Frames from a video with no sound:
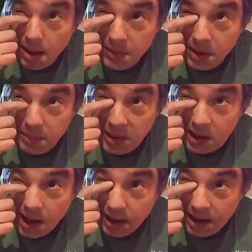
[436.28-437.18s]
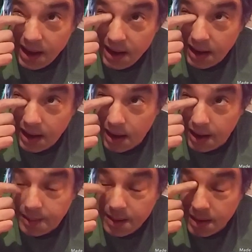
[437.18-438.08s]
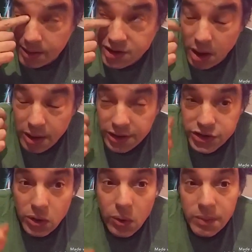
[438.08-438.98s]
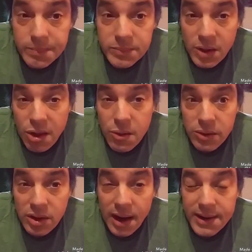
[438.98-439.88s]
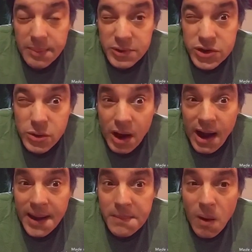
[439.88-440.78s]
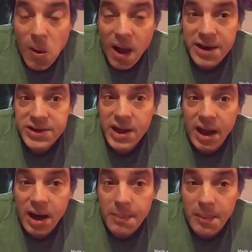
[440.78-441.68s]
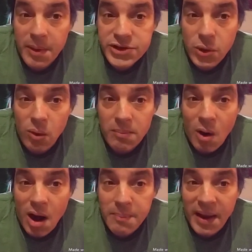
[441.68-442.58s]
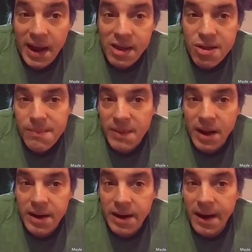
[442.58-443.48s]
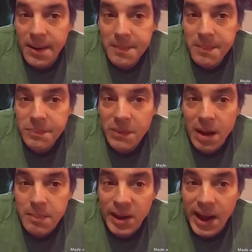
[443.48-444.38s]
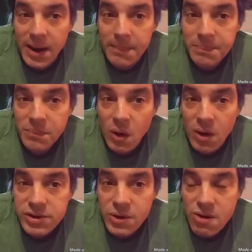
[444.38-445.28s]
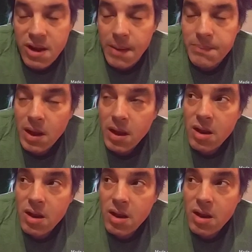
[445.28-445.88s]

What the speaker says: I'm going to be dedicating a chunk of the show to Suit and Tie Dip and Chew Guy and digging up a bunch of old mod bands and playing them on Tuesday.